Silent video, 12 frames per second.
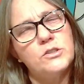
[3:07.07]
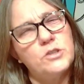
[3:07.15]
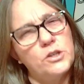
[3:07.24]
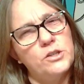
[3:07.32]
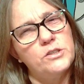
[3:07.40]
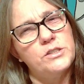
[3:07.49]
So
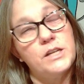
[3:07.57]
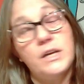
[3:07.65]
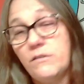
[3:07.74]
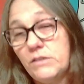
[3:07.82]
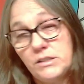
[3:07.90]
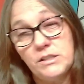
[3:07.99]
you'll see
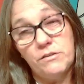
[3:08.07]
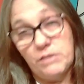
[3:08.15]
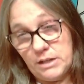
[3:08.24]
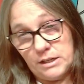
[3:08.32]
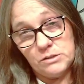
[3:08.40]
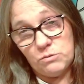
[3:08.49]
even Stevie
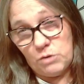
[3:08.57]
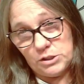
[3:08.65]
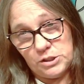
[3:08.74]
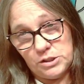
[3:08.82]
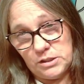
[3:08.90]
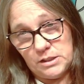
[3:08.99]
Nicks
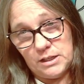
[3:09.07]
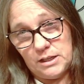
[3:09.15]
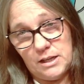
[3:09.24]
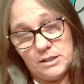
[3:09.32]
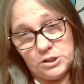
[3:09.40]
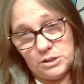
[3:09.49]
watched it
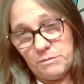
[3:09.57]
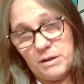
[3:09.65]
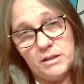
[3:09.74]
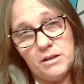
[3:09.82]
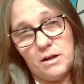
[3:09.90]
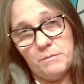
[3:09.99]
and she
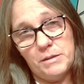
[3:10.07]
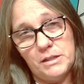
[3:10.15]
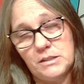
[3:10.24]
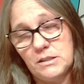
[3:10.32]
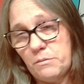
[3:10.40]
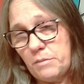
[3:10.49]
made
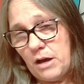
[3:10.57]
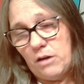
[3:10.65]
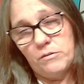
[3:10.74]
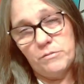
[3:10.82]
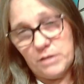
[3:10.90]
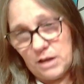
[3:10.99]
comments
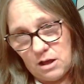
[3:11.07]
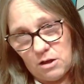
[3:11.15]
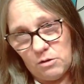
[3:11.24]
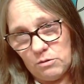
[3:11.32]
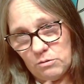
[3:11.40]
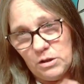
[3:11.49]
about how